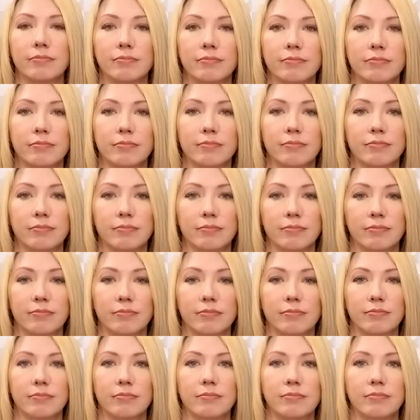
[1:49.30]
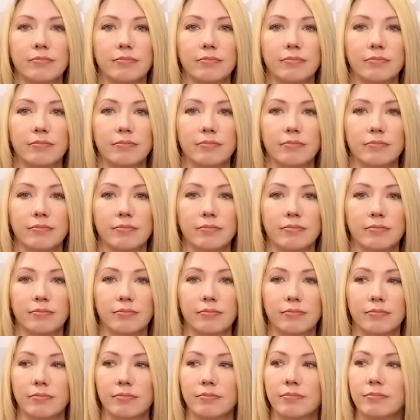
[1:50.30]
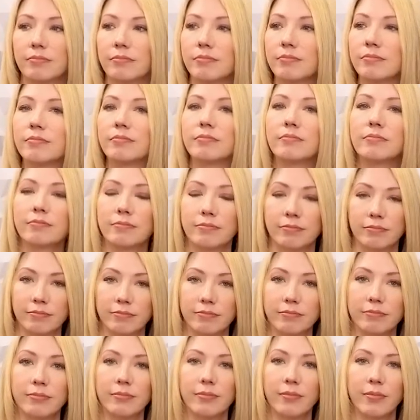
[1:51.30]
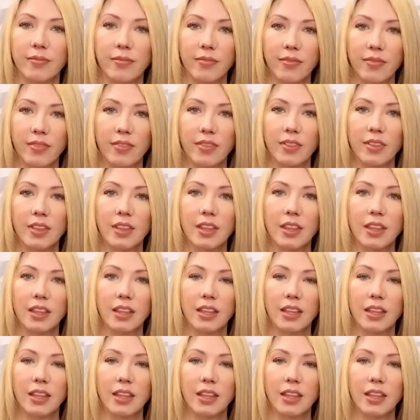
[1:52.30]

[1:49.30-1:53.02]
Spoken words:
[no speech]